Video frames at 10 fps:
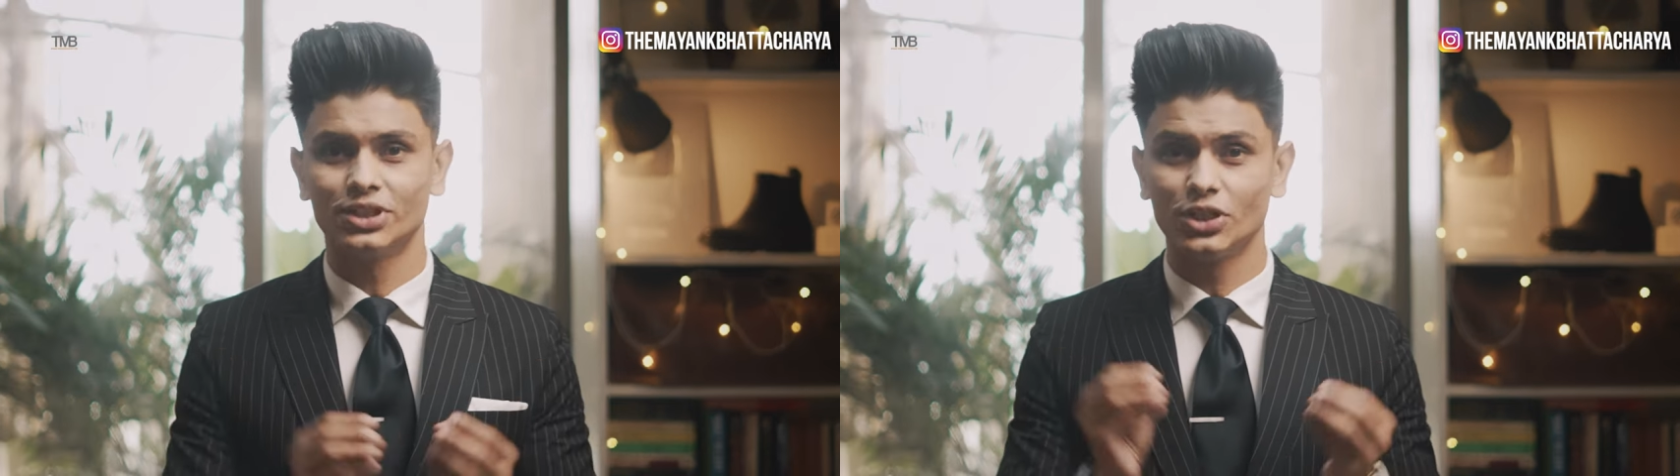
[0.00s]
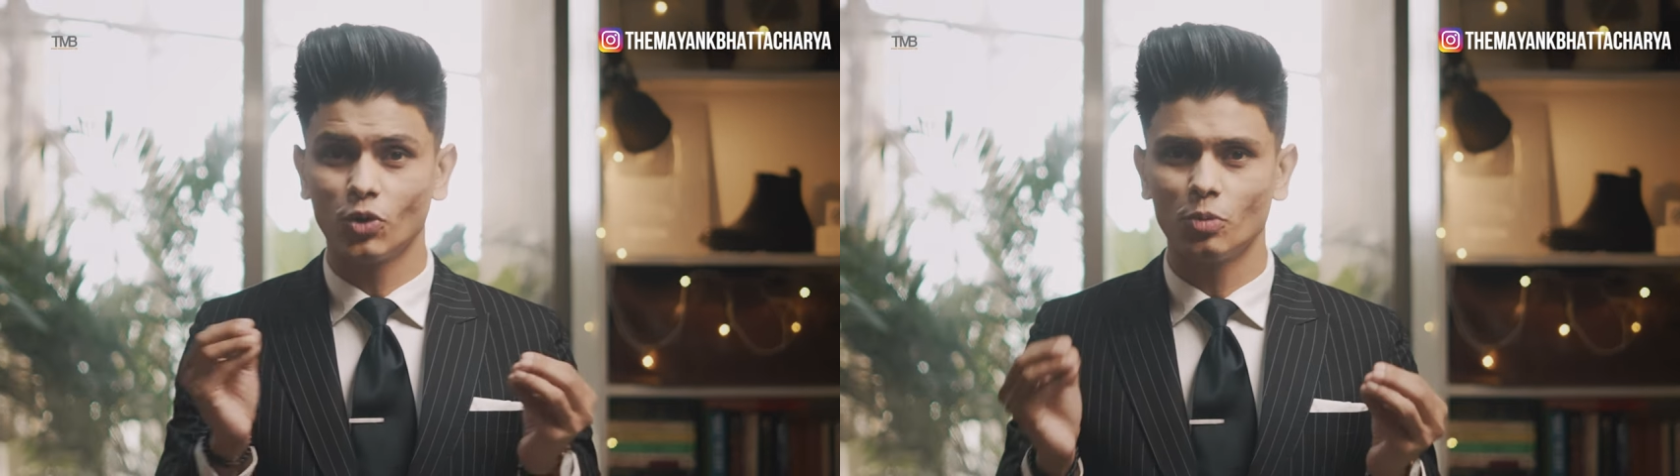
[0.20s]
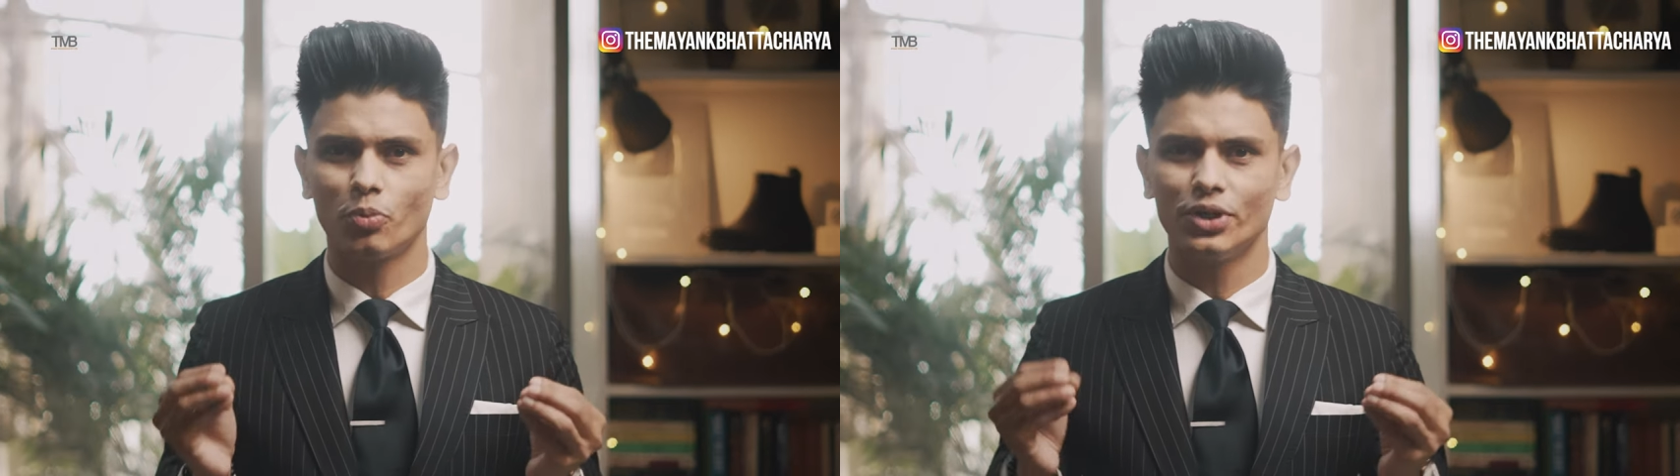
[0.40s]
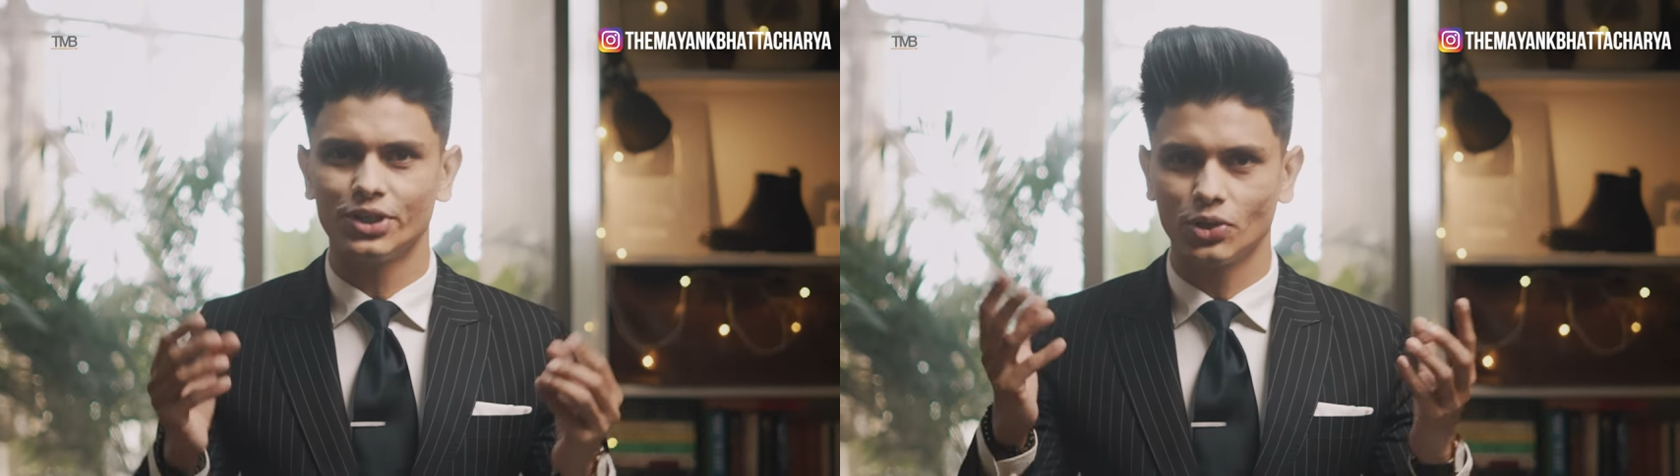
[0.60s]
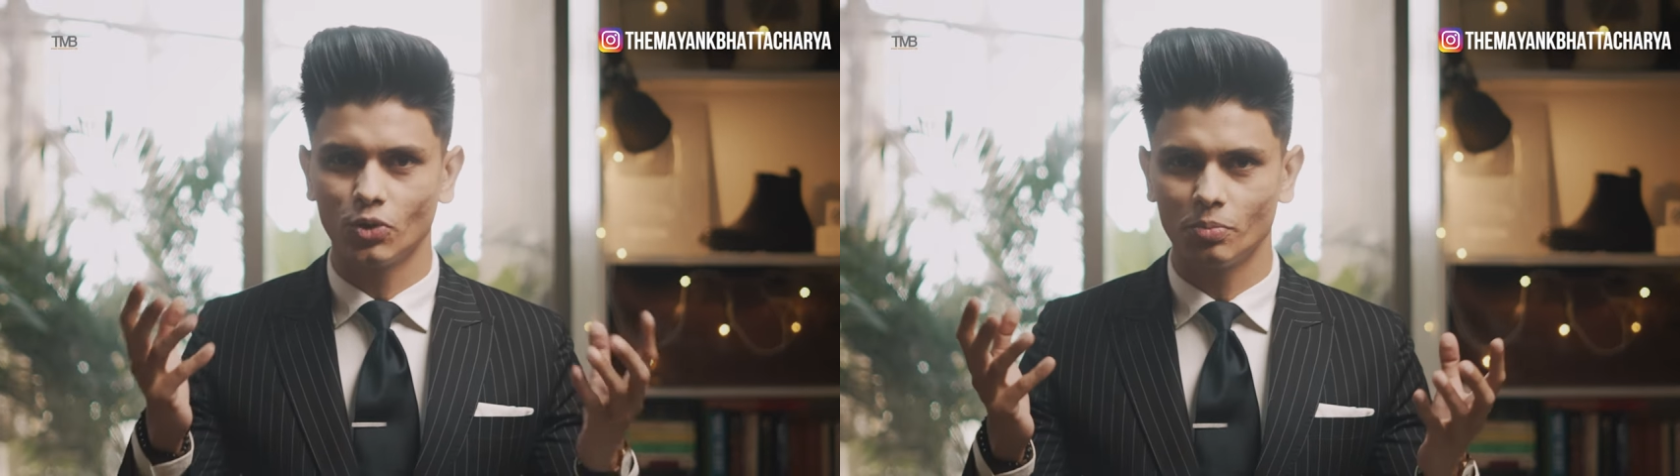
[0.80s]
The whole
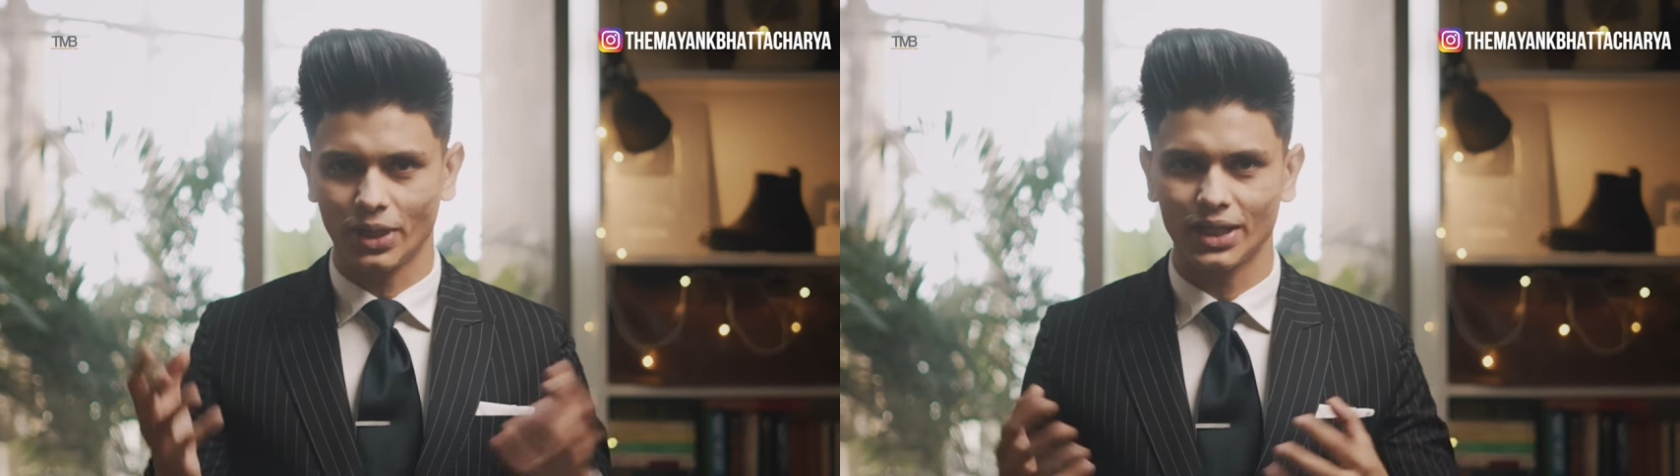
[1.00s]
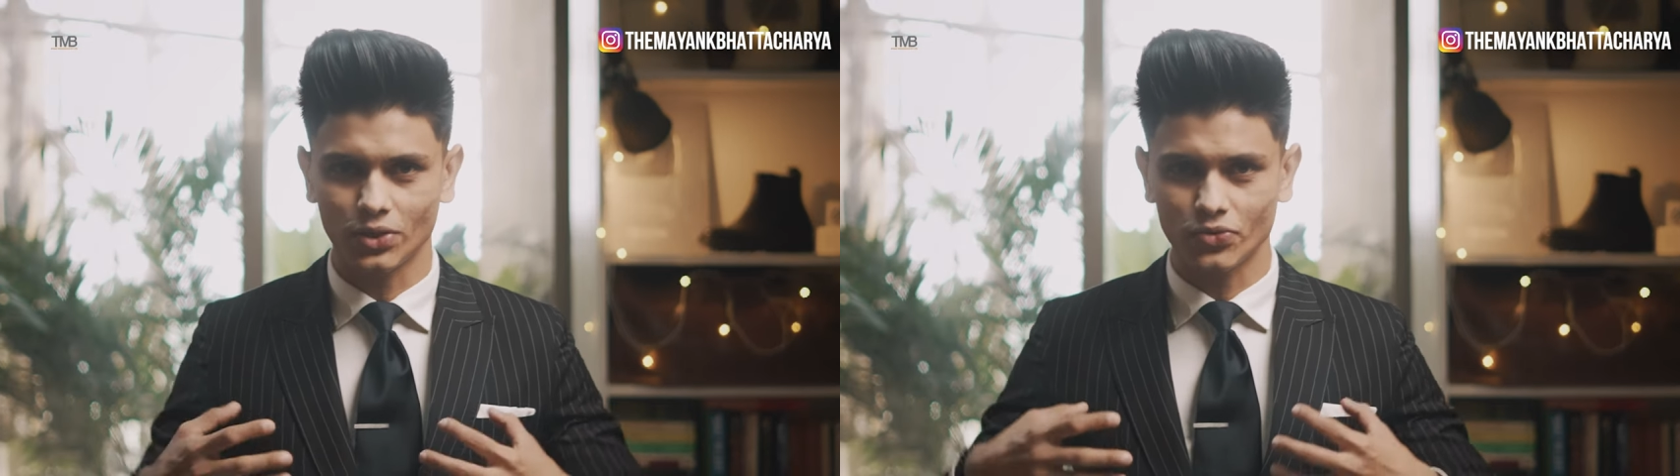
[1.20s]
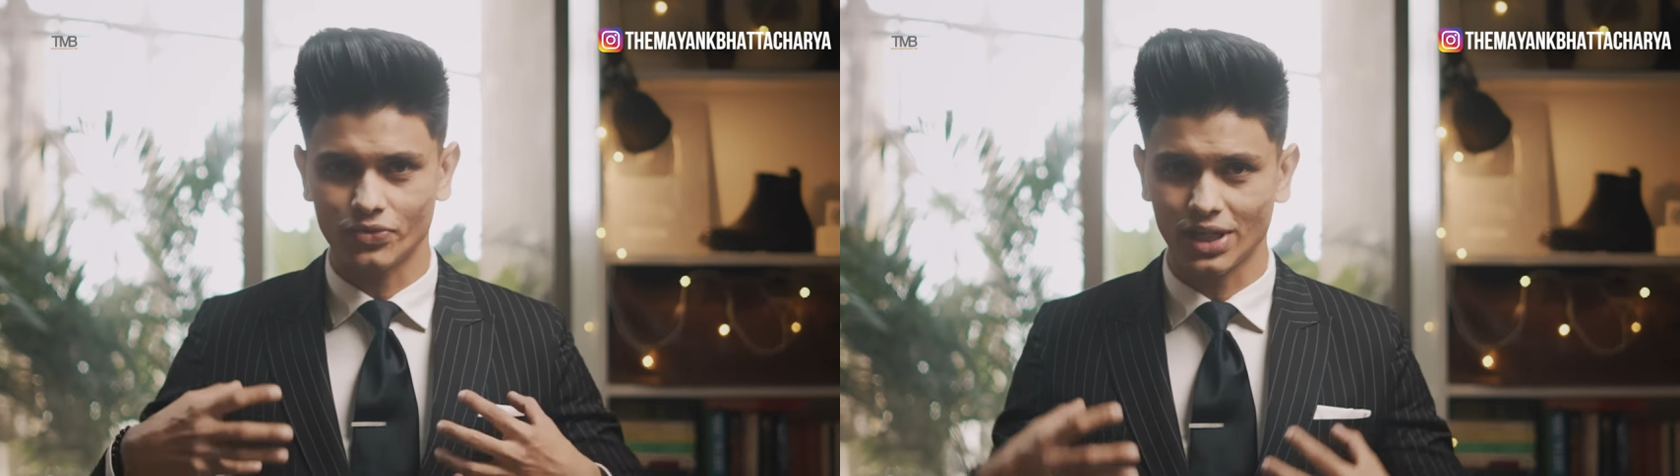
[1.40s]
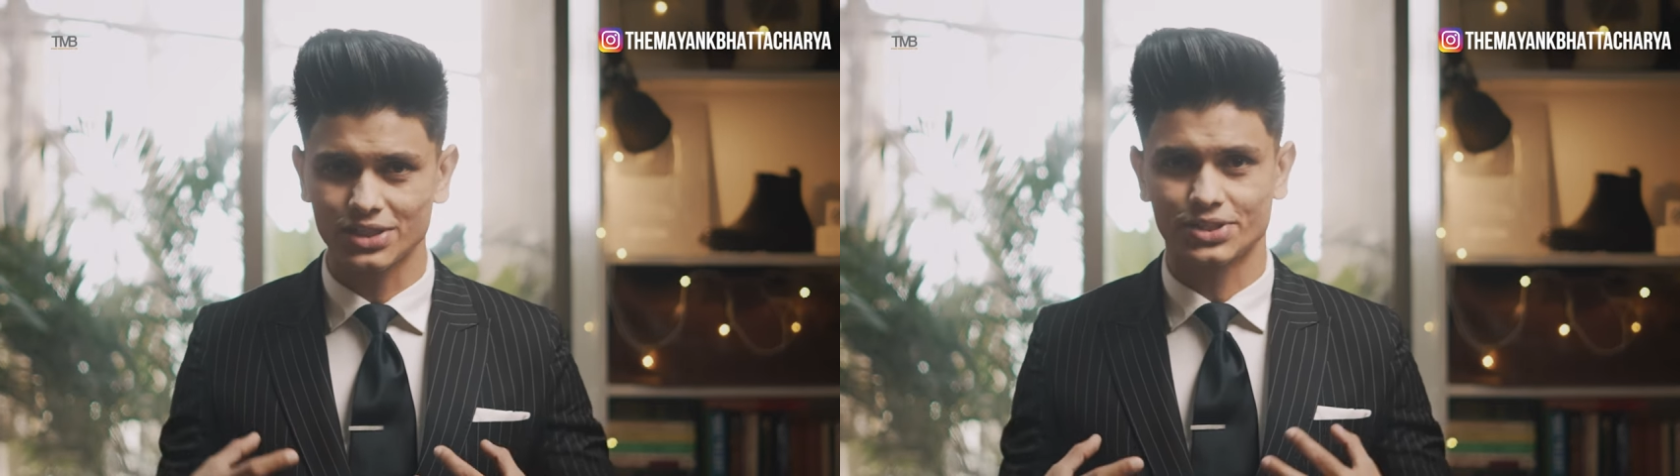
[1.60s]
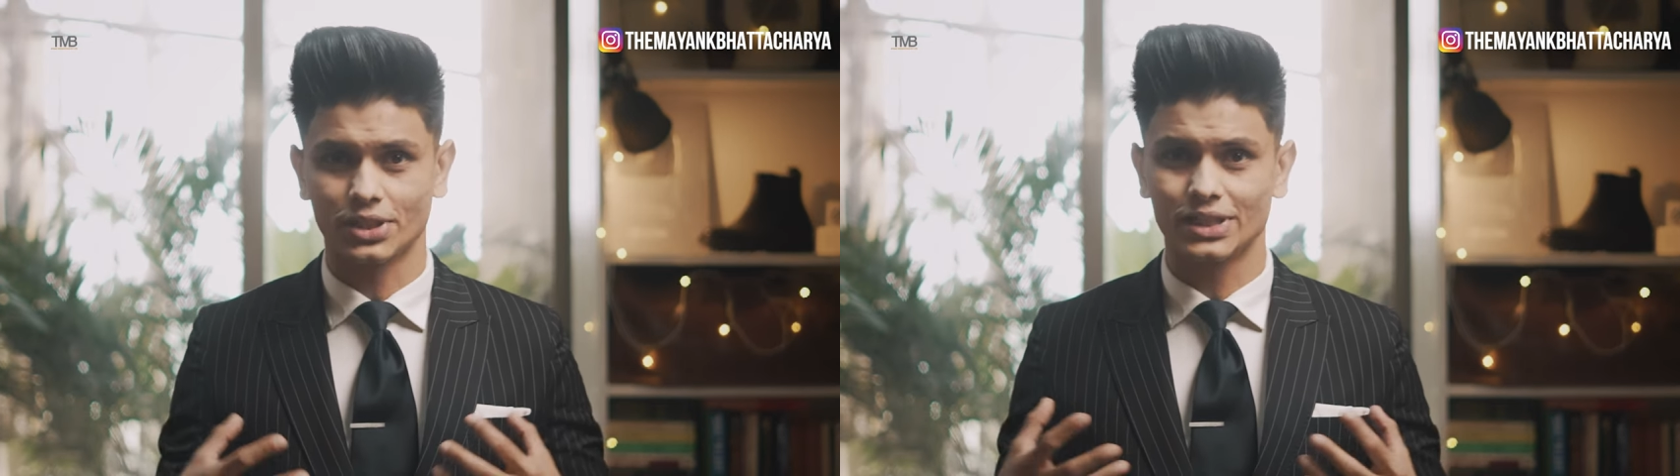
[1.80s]
point, the whole part of us,